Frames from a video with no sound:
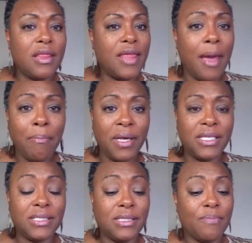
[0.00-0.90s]
That
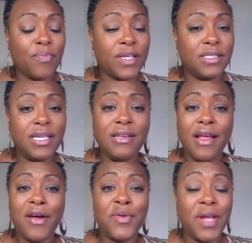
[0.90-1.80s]
means sit
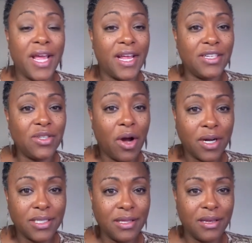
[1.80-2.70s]
down and
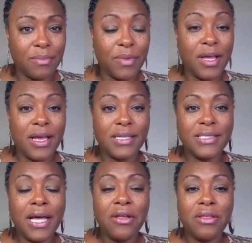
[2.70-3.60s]
talk to them.
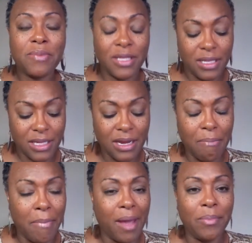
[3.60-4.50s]
Tell them the
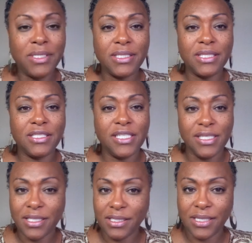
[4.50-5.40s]
commandments that
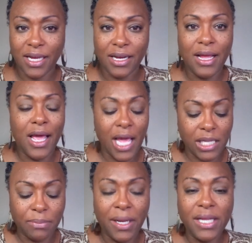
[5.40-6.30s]
Jesus said,
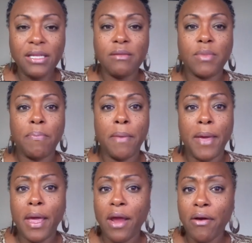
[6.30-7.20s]
explaining them the
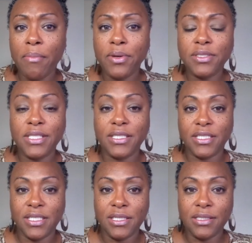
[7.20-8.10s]
parables that
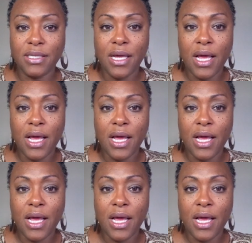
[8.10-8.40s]
Jesus